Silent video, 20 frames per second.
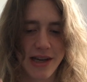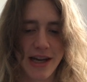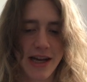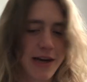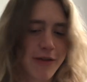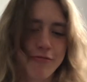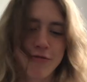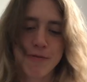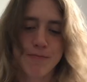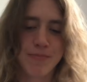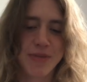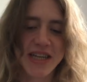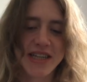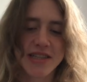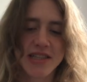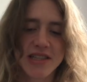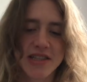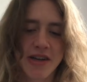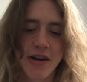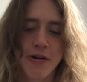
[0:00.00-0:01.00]
it would be
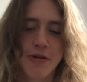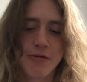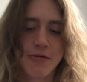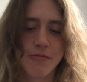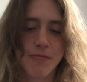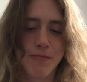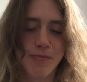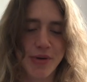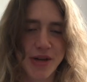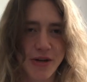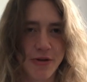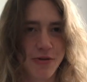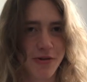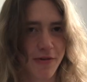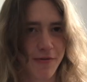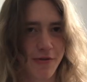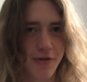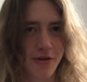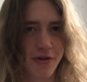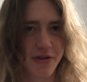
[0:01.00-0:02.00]
so
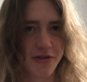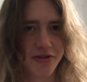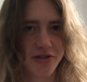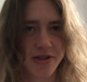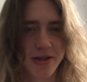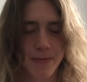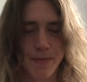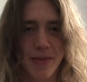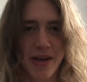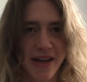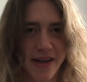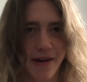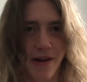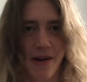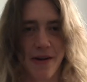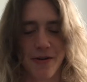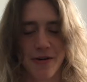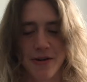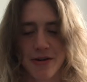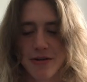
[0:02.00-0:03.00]
beautiful to be
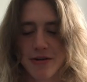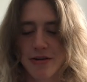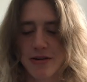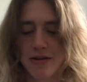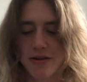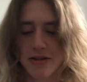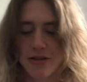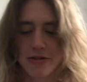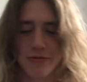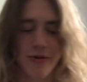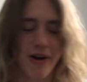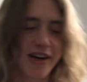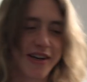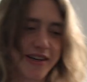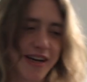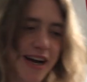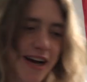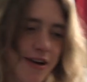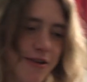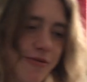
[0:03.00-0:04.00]
here. Because right
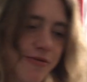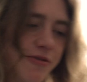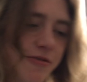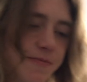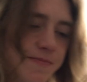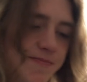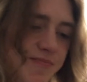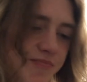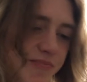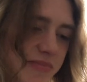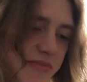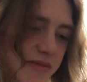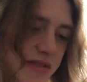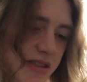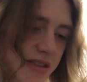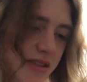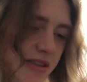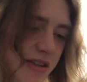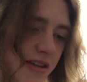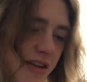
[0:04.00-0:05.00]
now,
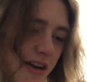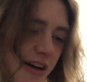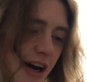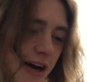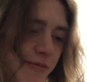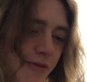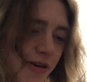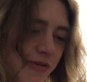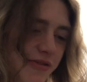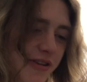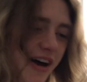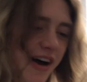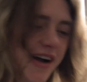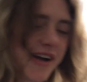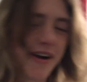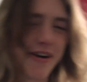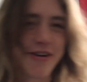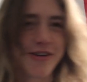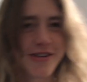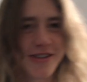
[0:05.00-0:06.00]
I won't lie,
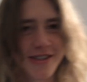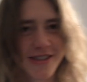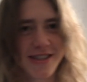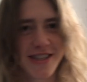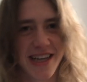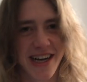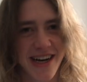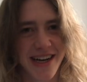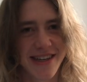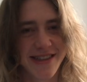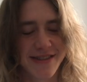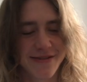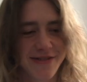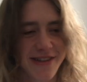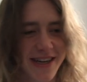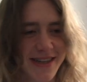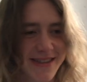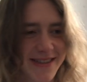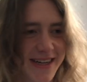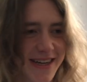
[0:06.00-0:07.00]
Ireland's kind of
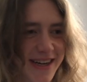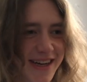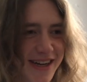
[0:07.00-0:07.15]
like,